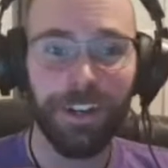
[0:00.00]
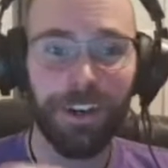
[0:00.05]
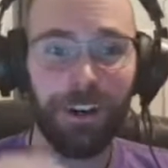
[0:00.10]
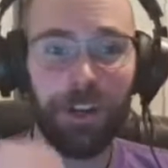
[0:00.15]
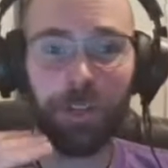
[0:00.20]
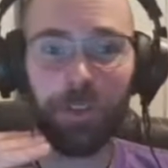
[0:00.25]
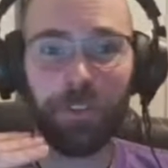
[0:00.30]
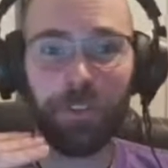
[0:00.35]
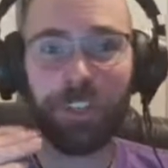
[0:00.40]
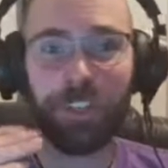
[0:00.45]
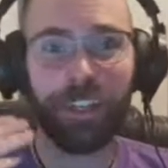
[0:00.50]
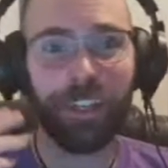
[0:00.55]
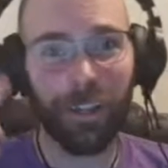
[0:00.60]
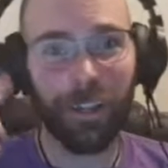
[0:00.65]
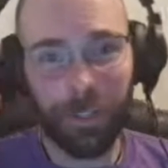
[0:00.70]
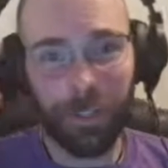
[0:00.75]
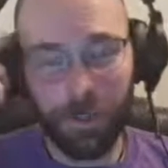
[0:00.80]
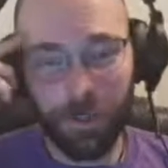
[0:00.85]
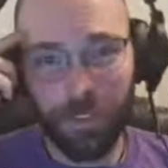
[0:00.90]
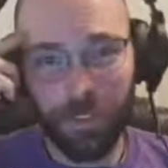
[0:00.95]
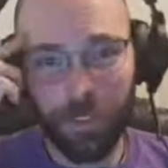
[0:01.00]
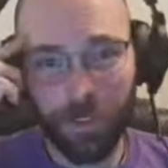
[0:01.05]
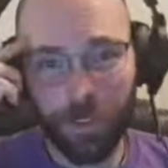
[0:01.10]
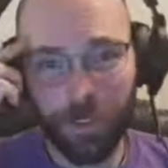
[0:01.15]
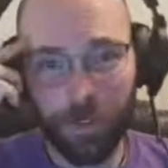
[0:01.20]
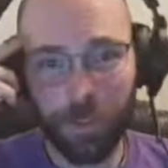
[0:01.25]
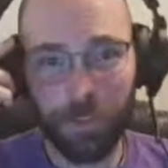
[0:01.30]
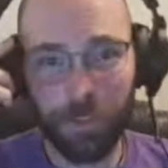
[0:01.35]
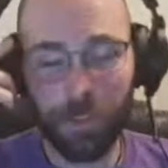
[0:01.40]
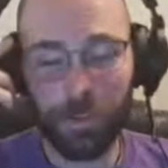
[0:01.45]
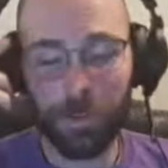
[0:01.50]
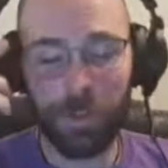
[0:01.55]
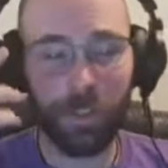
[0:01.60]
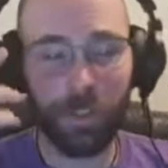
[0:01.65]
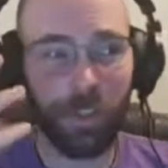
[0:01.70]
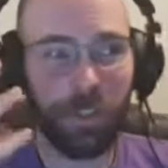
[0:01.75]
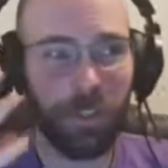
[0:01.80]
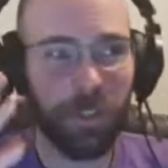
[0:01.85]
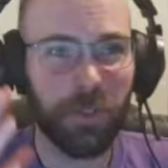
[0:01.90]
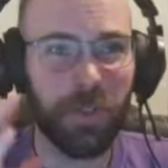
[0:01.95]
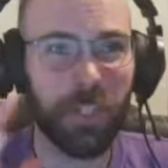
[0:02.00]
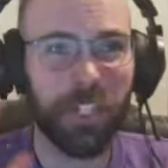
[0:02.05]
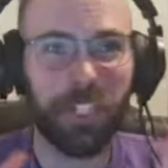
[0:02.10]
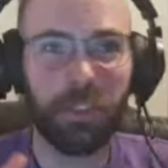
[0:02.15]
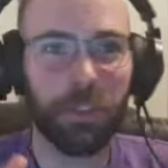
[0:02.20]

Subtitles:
Are you thinking on your, are you like